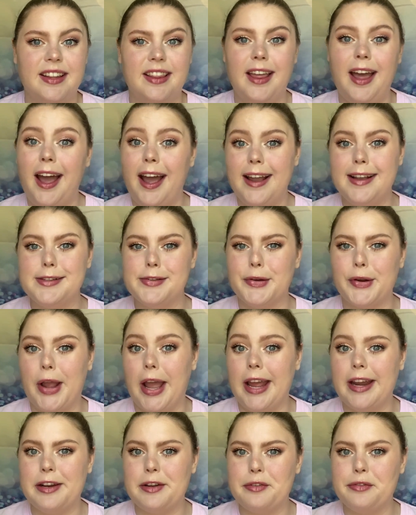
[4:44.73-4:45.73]
The eyes are
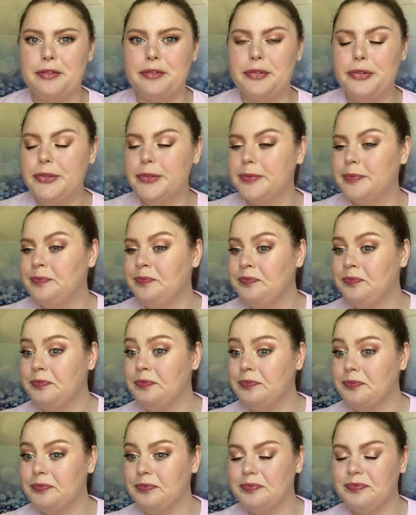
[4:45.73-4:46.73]
kind of
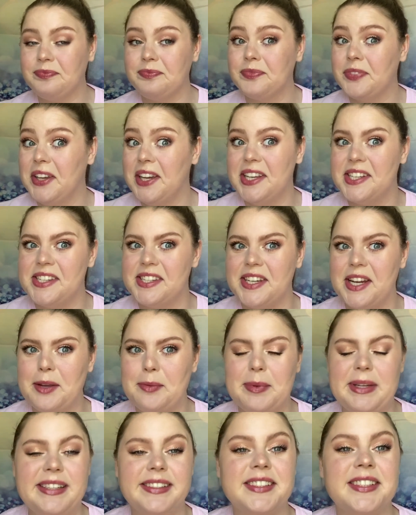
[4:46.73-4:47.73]
a
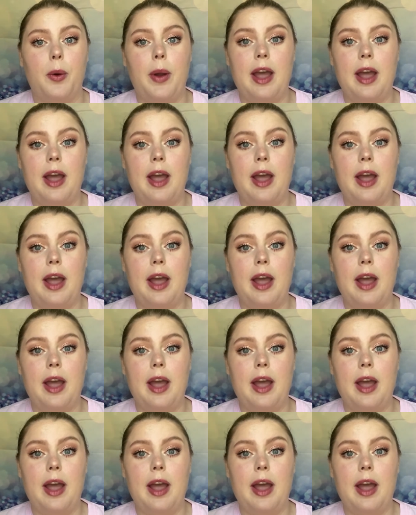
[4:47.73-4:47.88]
statement.